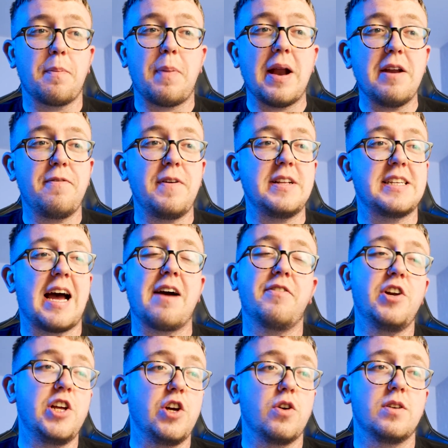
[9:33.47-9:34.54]
benefit to having
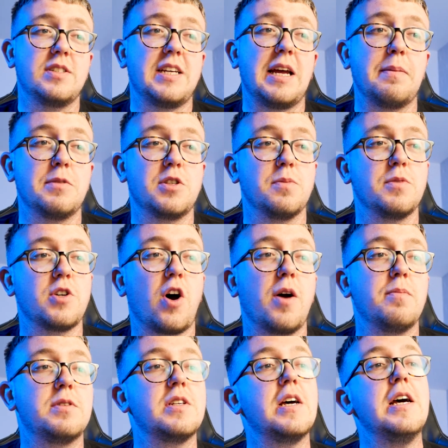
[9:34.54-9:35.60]
a young team
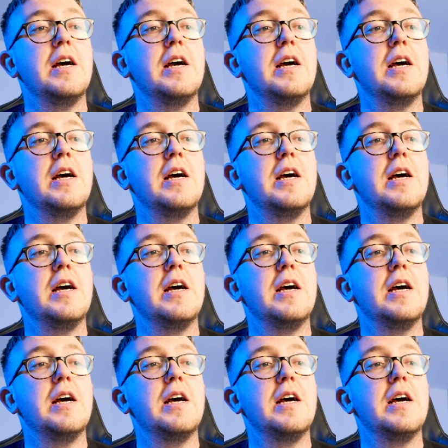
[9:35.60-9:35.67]
sometimes.